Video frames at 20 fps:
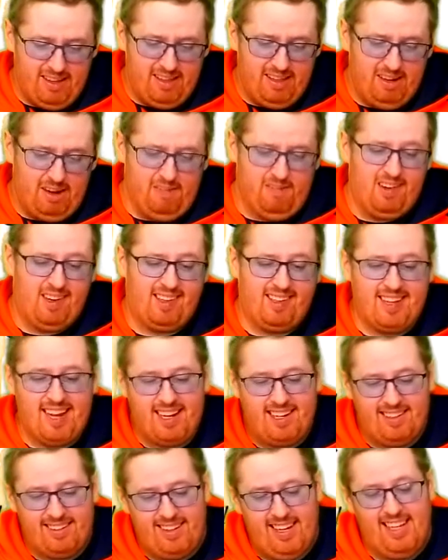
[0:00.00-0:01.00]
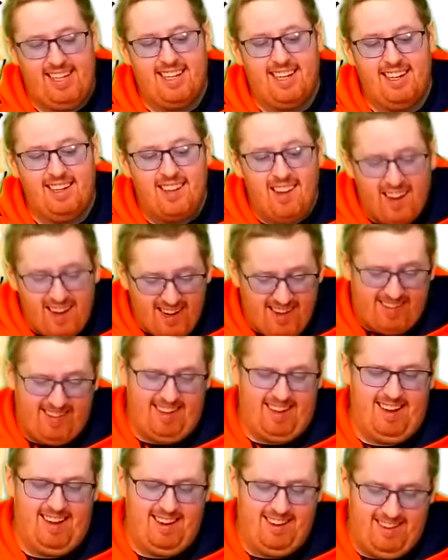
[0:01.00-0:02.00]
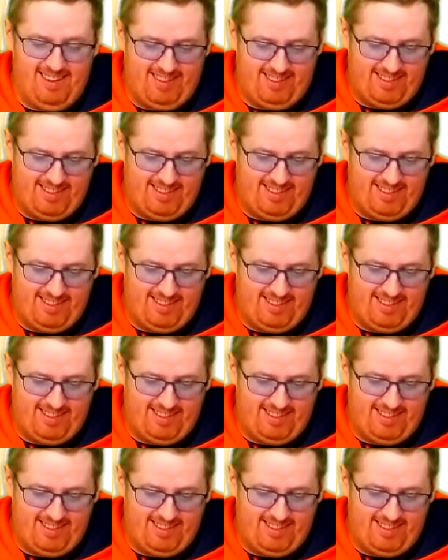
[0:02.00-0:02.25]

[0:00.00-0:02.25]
over 60 concussions.